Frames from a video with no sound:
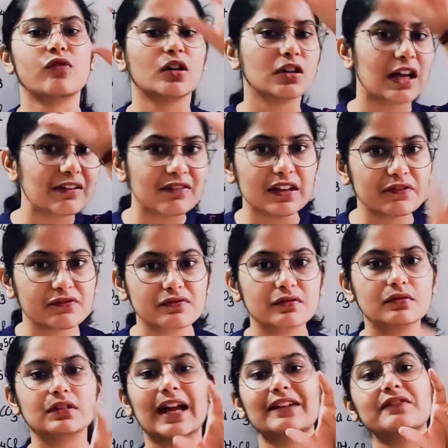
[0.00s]
whatever
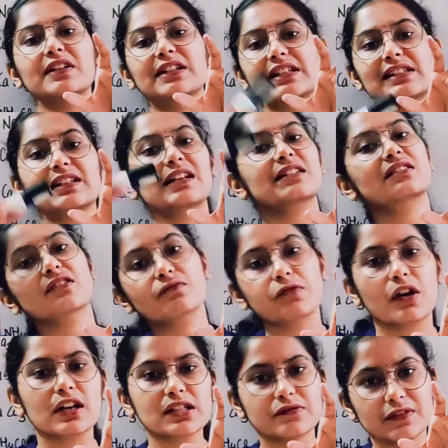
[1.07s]
that we discussed in
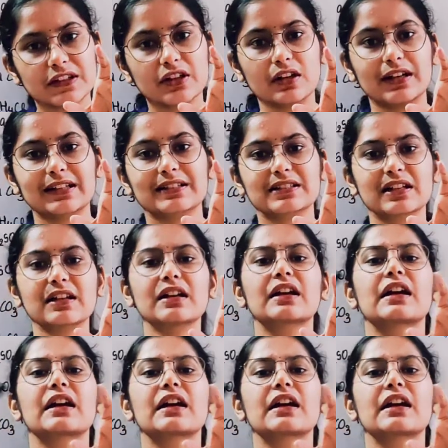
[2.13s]
first video lecture,